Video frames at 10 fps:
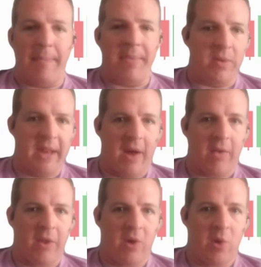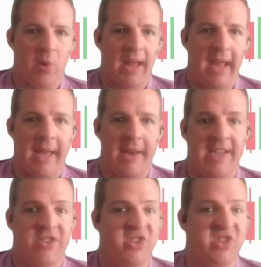an app you download and
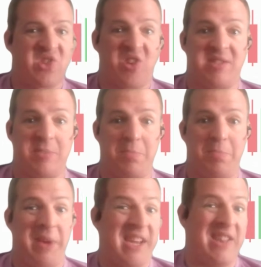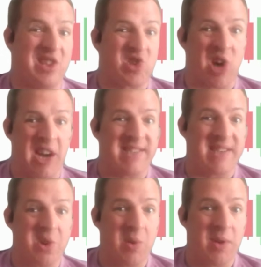it just starts picking the trades
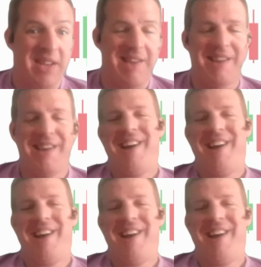and doing it.